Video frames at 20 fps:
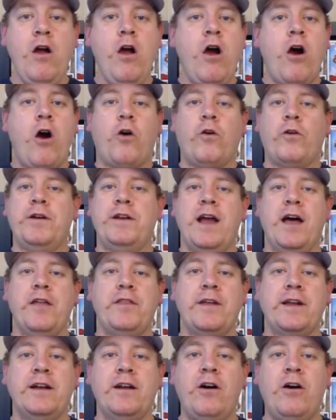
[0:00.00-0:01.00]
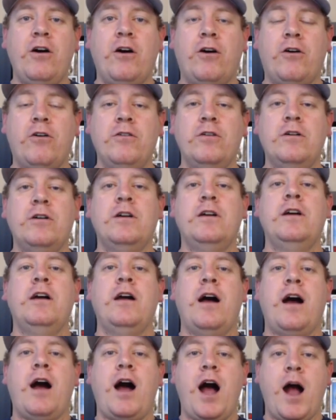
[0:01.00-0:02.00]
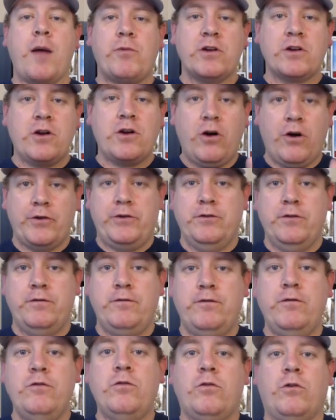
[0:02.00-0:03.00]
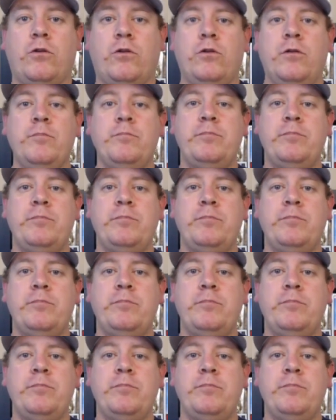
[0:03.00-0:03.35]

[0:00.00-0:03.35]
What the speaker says: or nothing at all, I'm going to call you a fool,